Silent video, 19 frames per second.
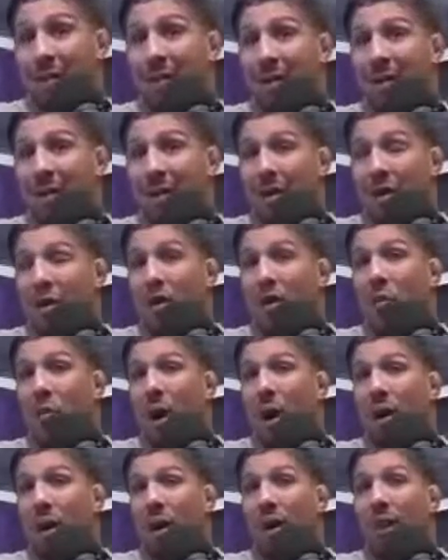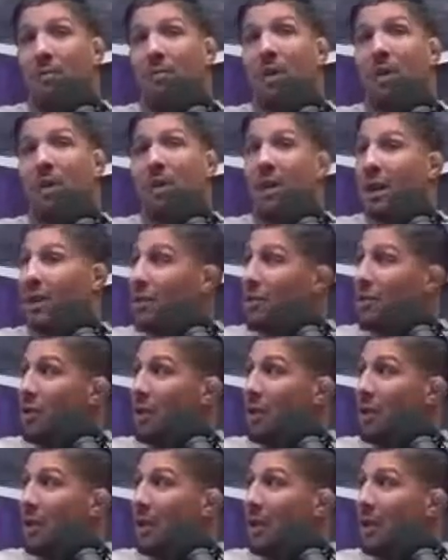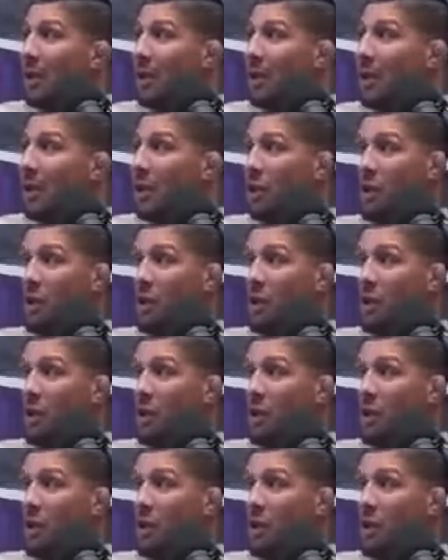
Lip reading: Do you want to continue doing this?